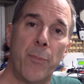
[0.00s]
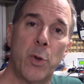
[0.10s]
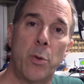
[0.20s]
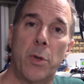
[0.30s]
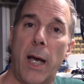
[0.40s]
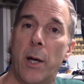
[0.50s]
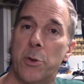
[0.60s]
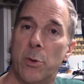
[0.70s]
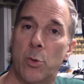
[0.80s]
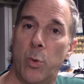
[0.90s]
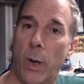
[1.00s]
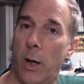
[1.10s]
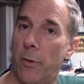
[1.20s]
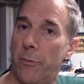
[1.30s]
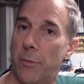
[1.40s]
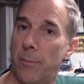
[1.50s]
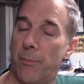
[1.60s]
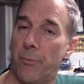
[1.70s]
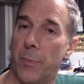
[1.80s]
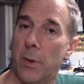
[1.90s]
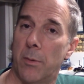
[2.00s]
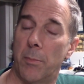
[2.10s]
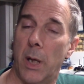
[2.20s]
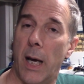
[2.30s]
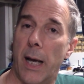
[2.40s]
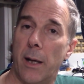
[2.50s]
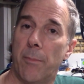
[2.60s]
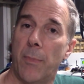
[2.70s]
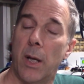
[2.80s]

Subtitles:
2012 Miata.